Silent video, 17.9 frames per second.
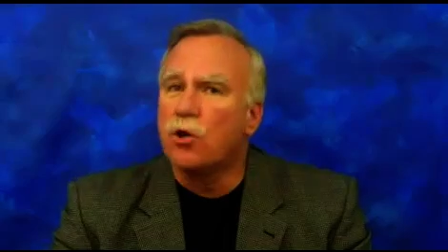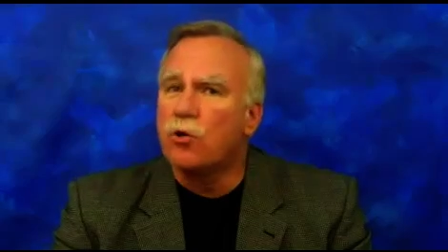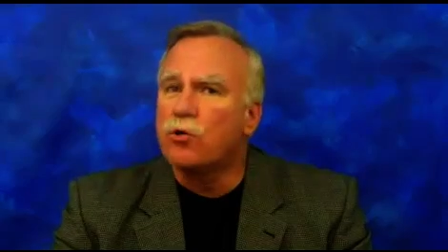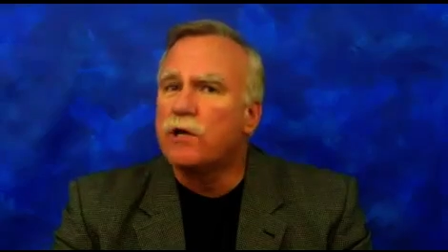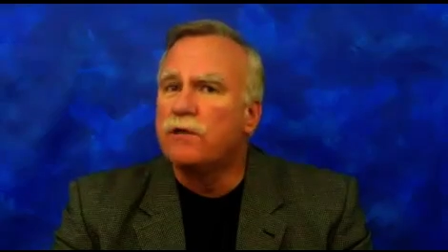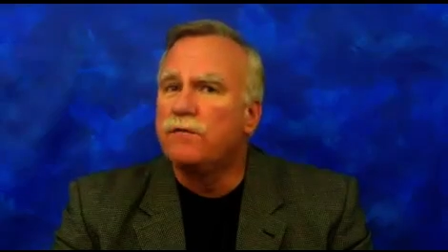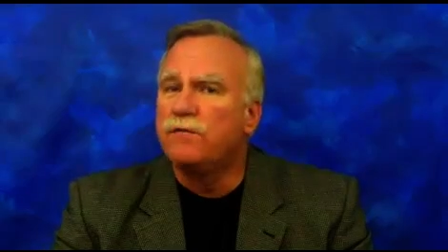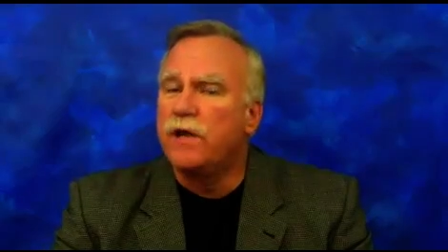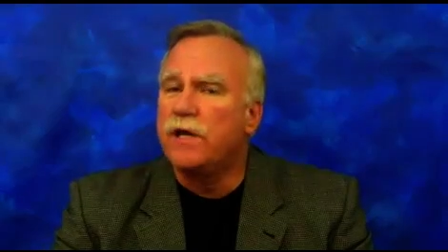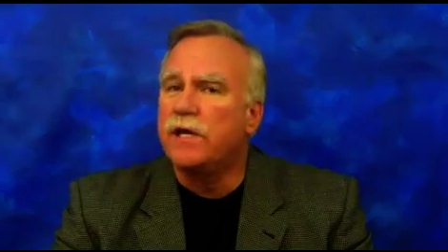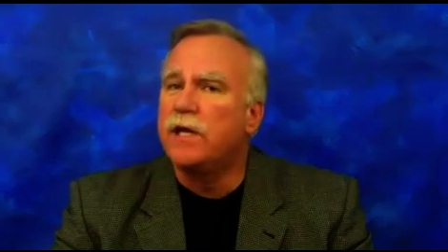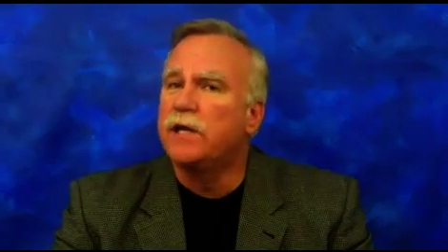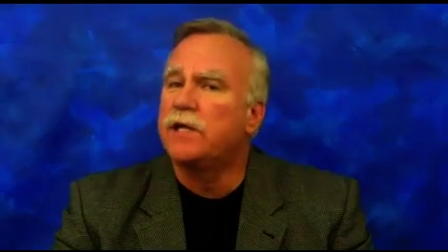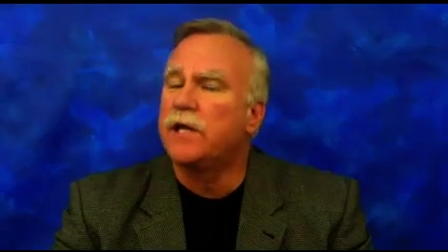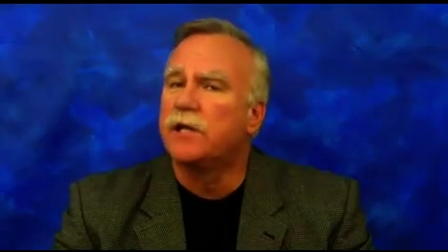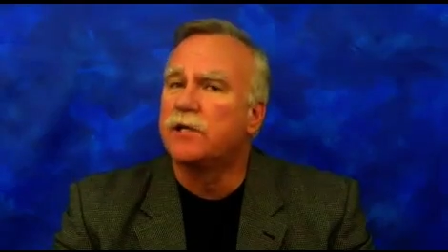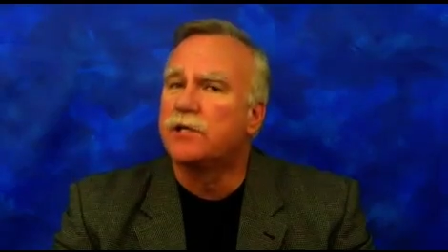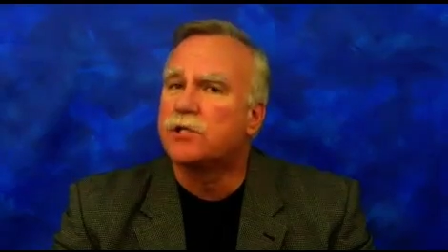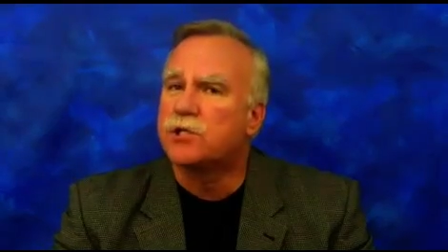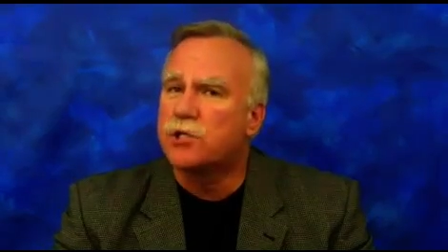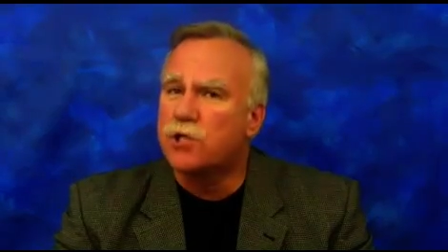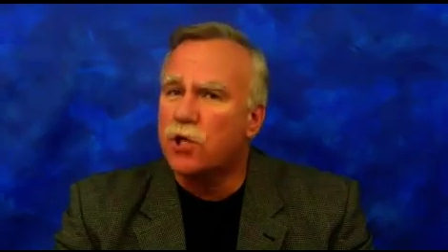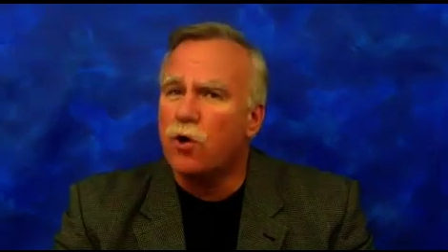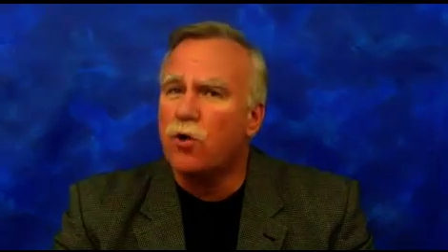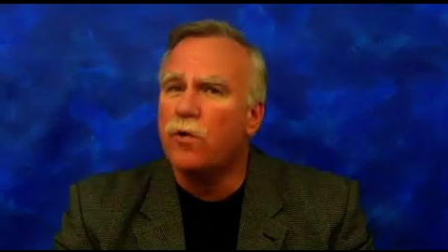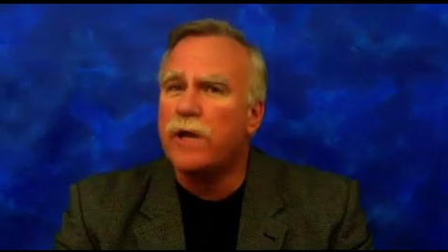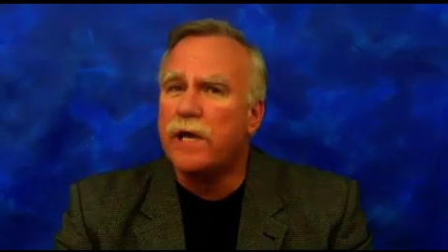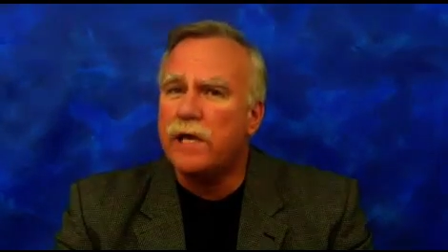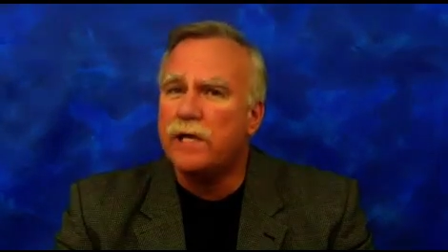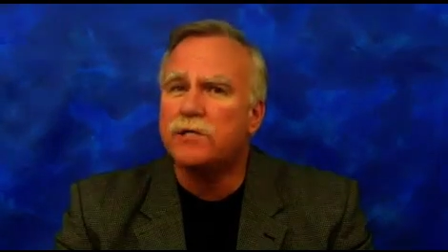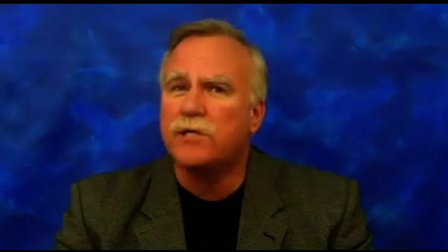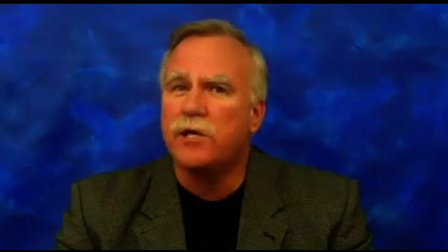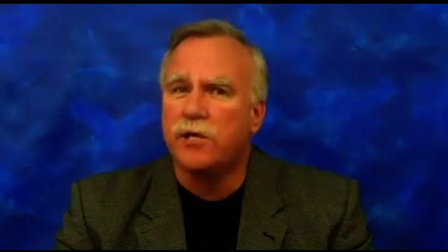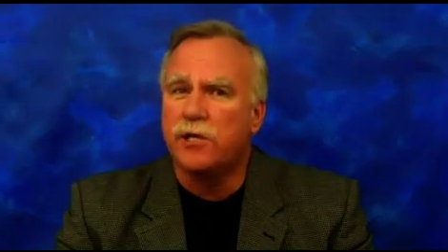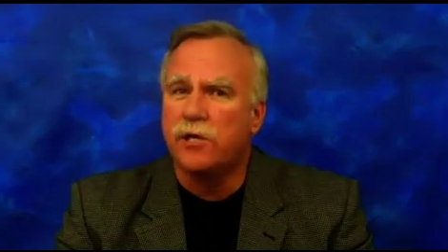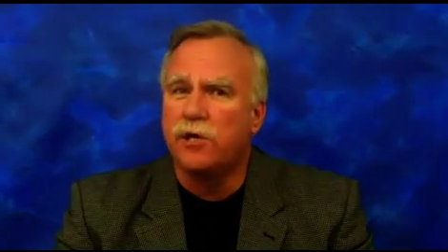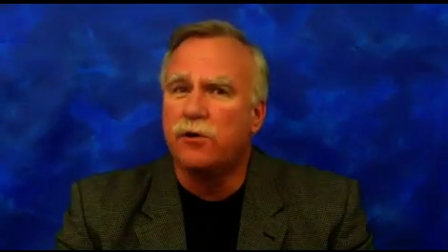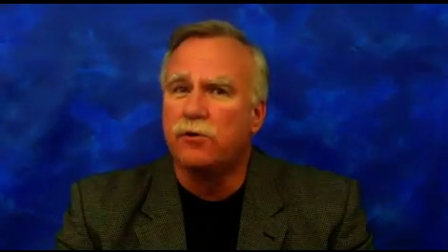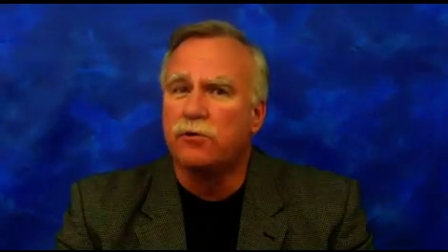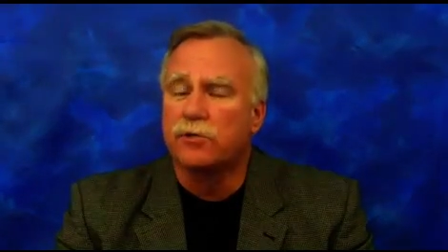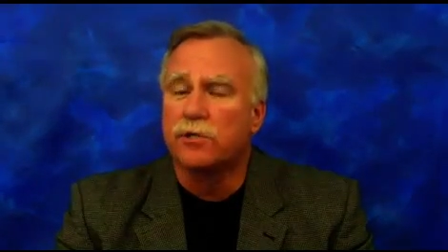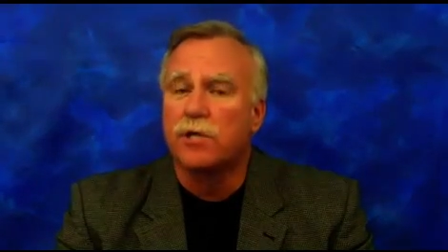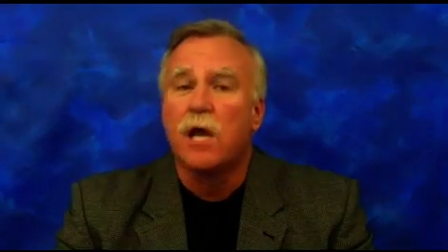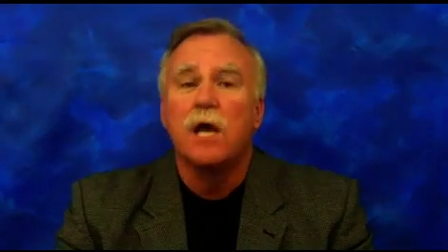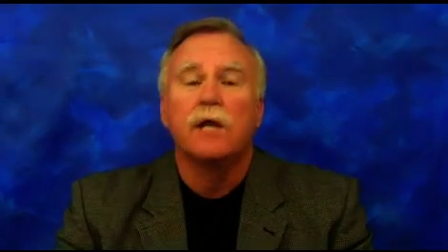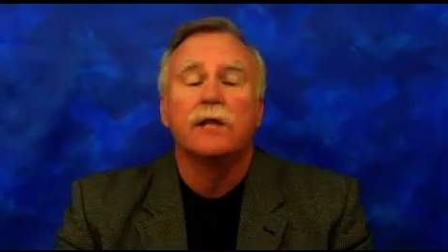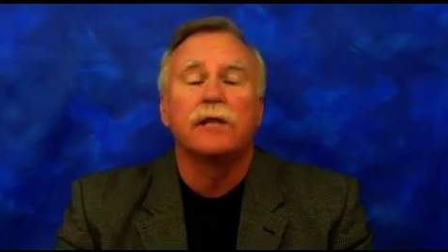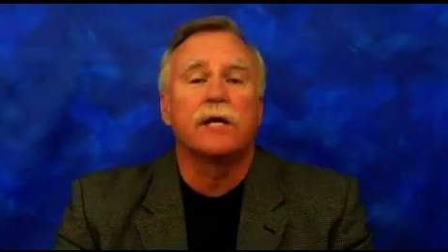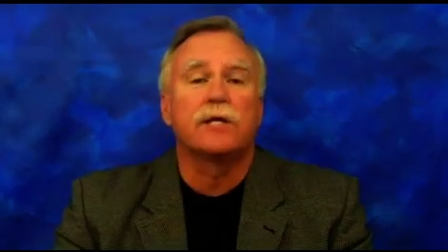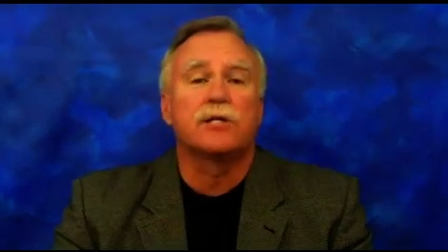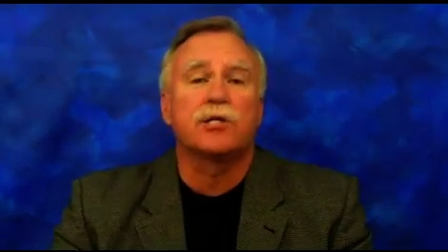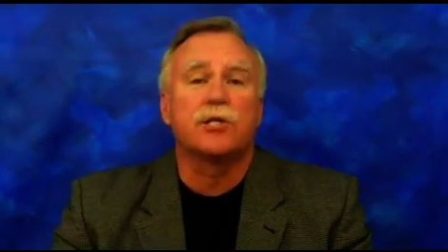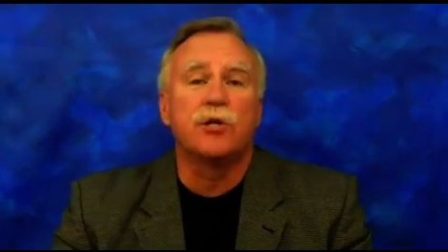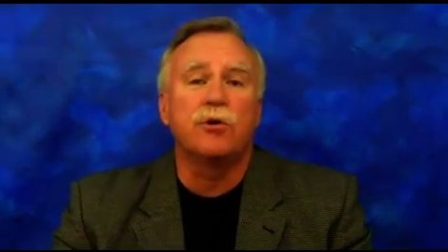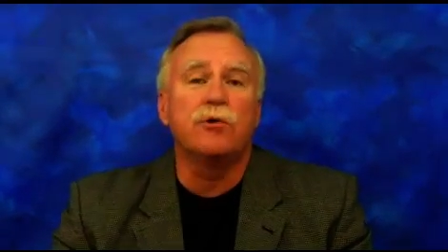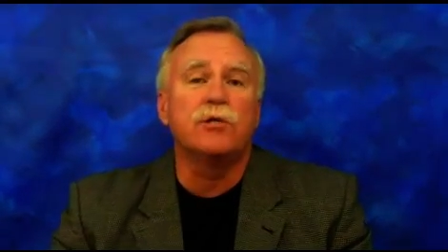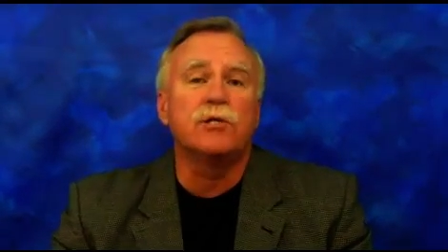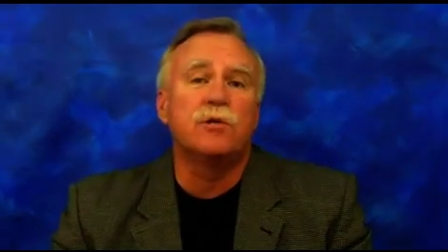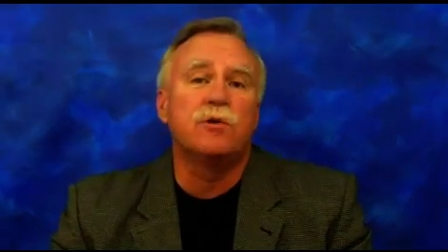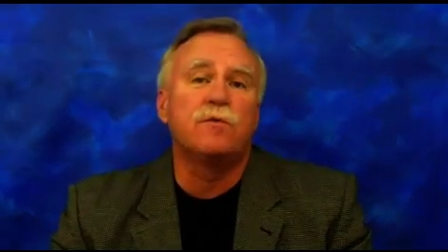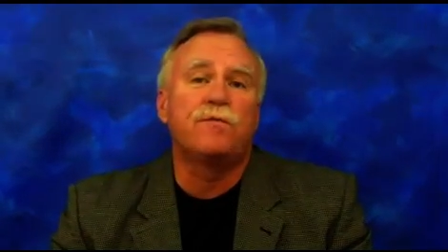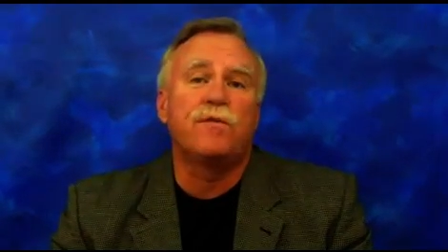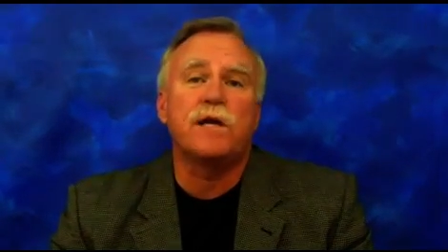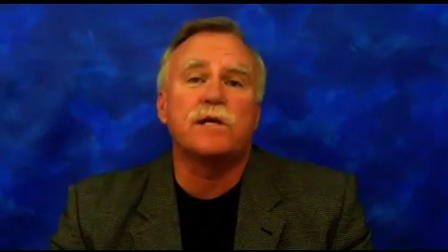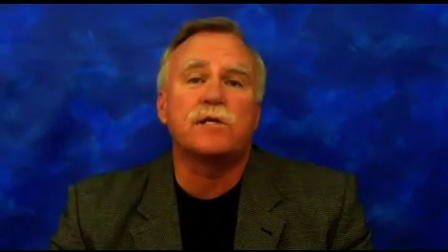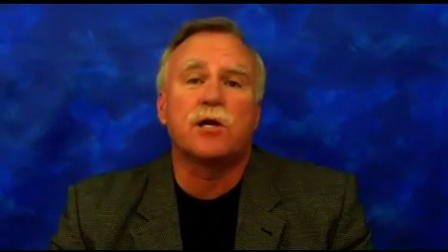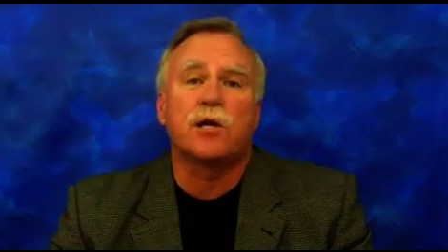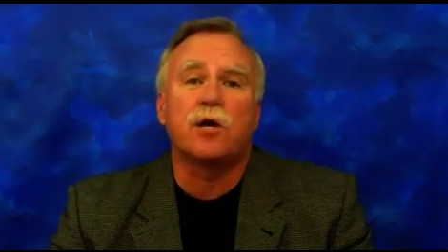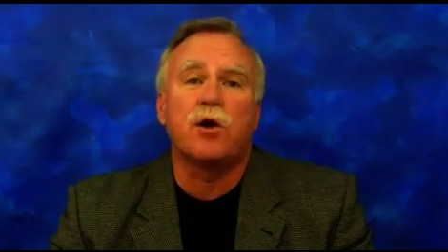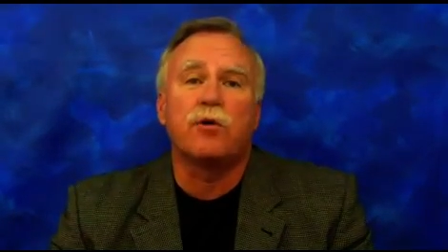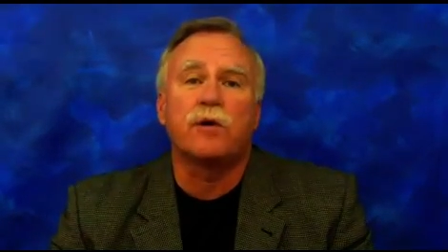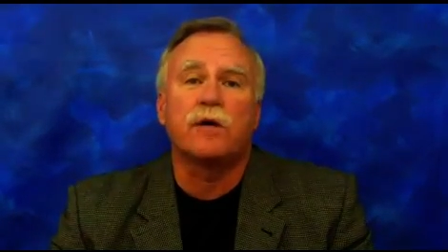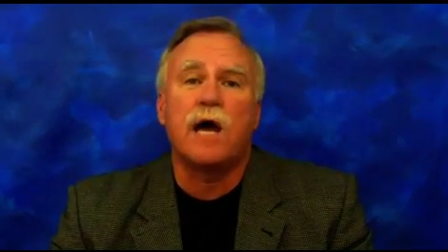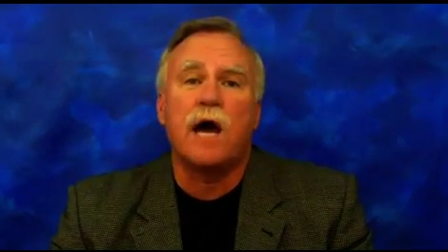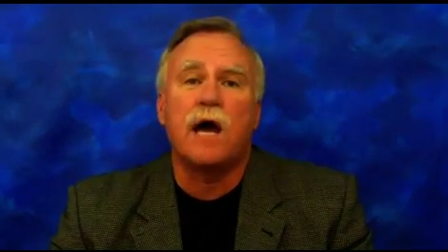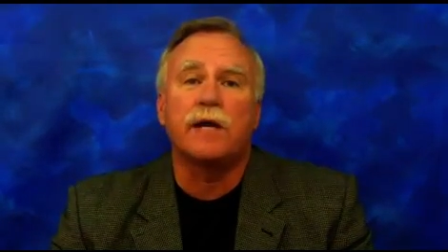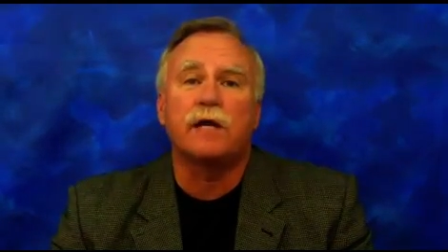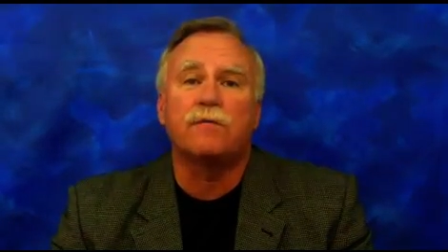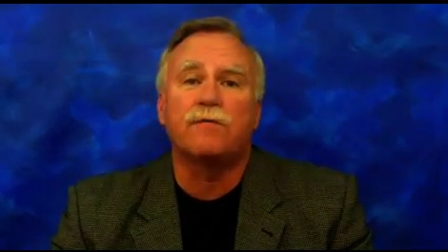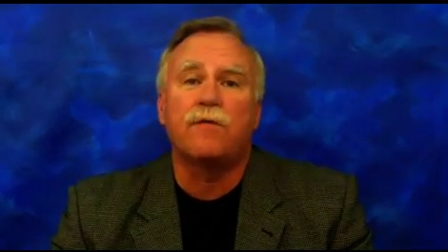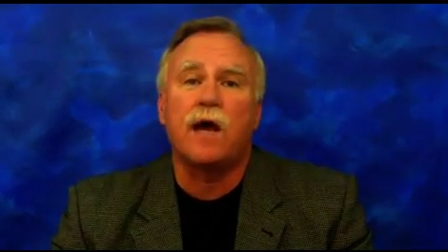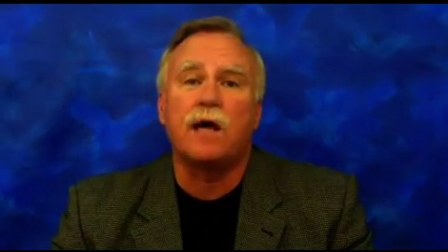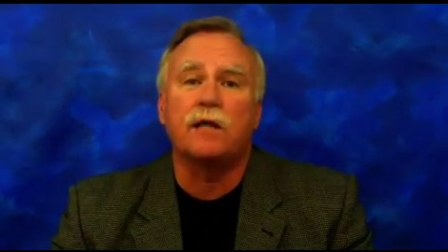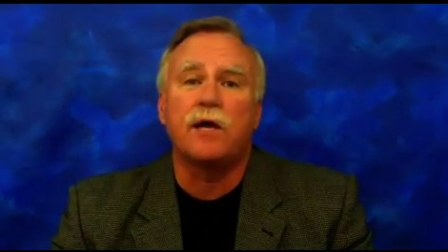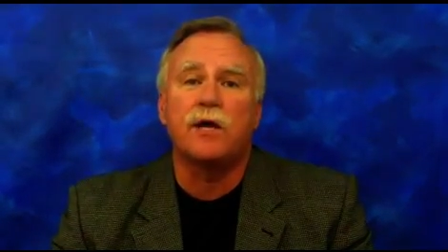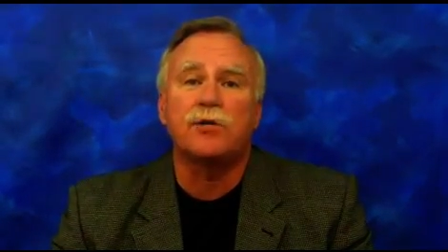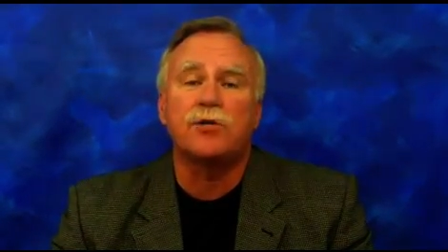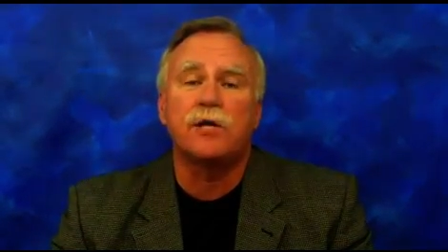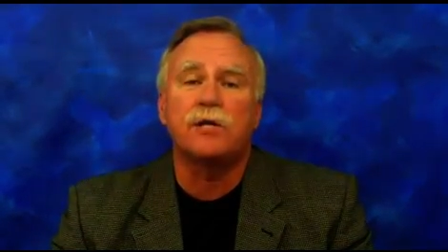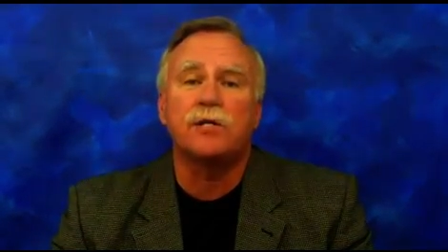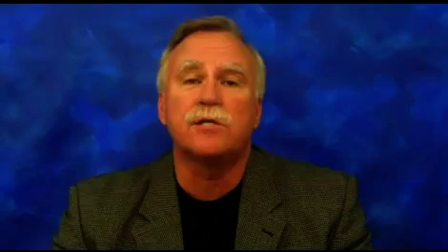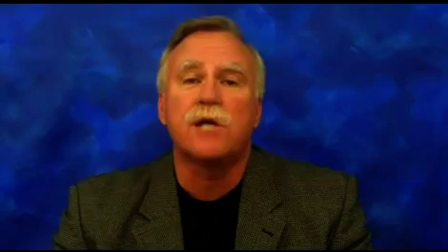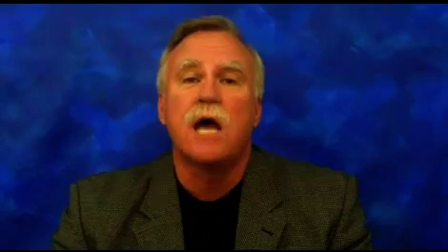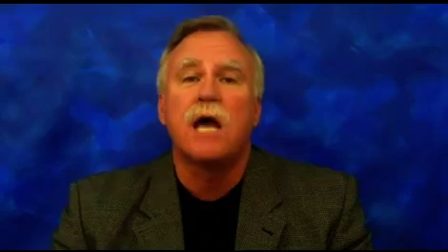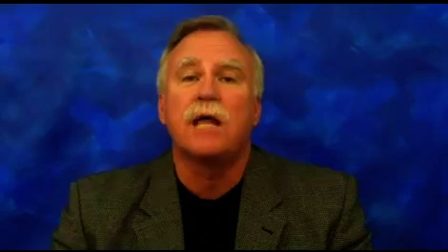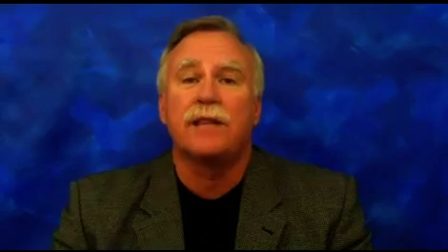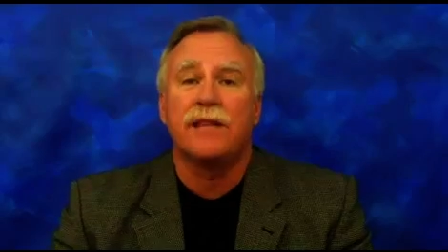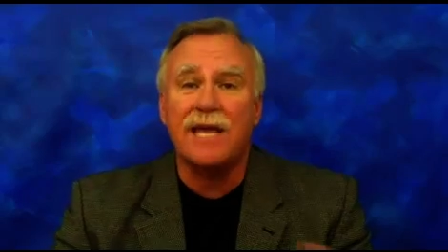so convenient and so easy to use that students who face the code of conduct violations,